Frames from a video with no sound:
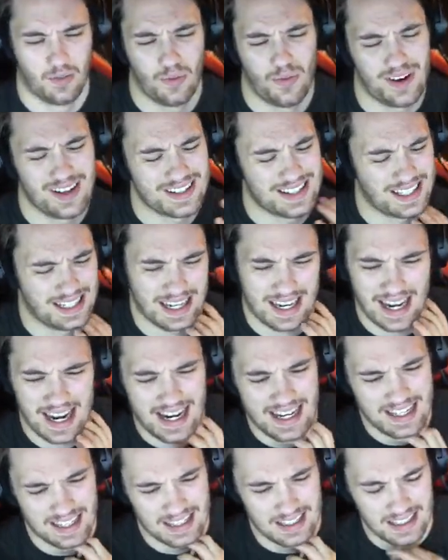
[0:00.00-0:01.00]

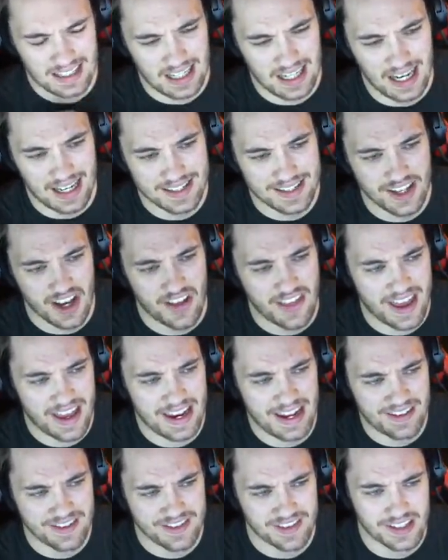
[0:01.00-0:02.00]
I saw
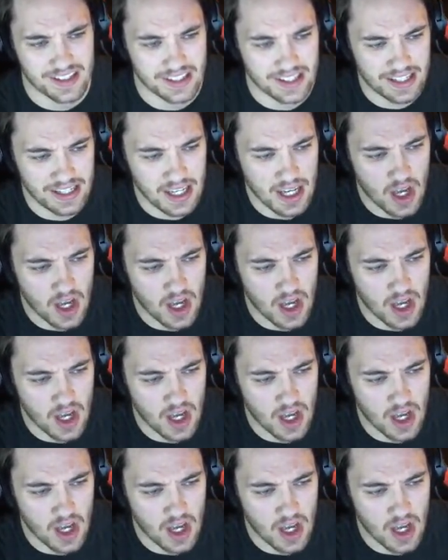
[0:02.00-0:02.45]
that instantly.